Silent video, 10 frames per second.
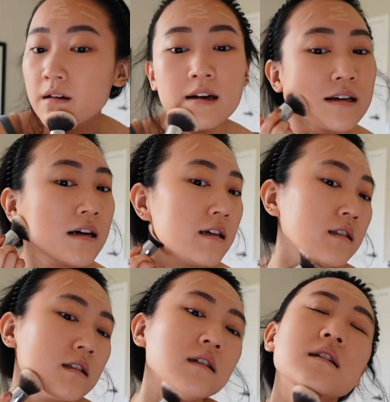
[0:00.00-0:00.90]

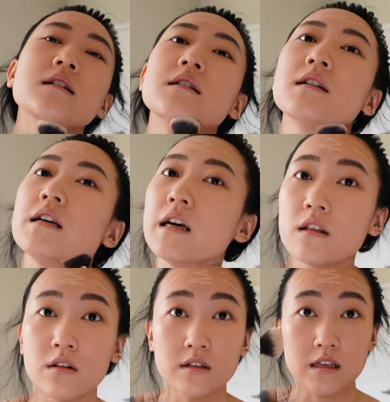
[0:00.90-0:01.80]
and it
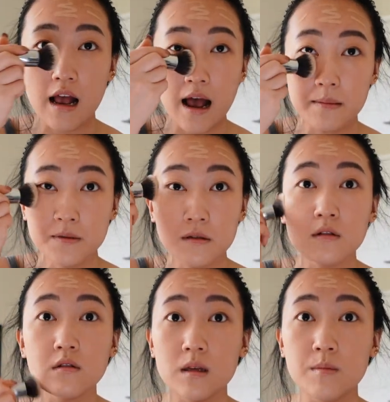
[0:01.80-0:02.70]
looks
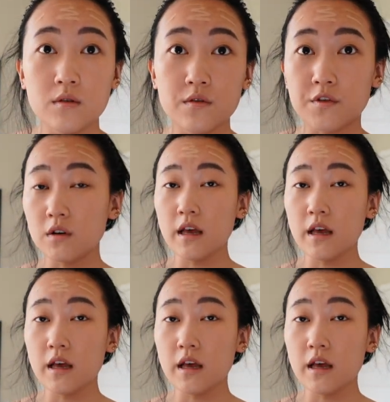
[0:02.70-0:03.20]
absolutely beautiful.